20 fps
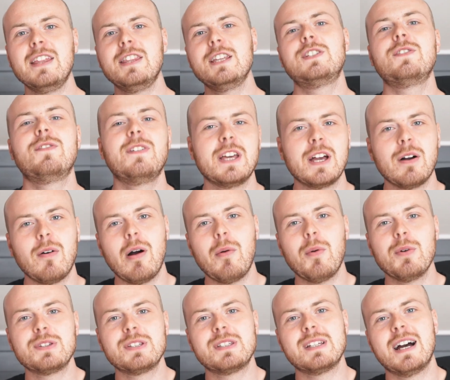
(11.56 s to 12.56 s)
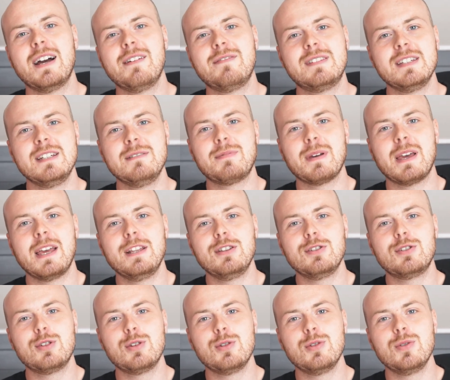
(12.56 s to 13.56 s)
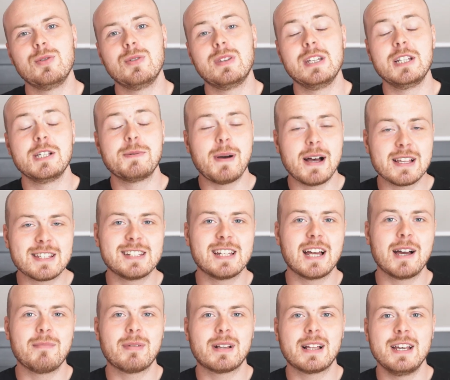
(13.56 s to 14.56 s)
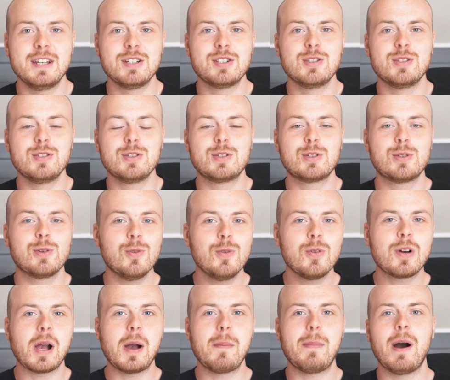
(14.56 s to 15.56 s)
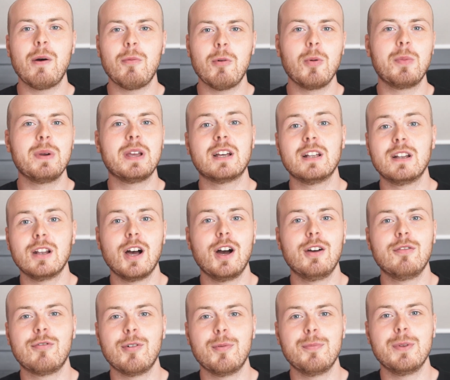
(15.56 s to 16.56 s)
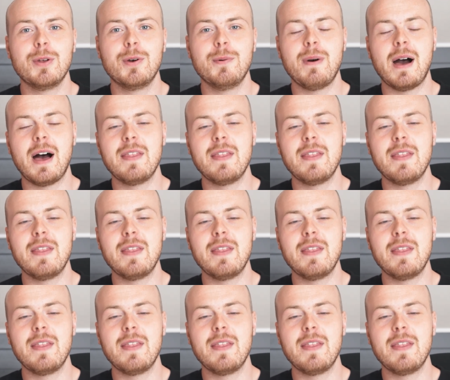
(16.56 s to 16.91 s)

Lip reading: In this video, I want to dive deep into these patent applications, talk about what we can learn from them,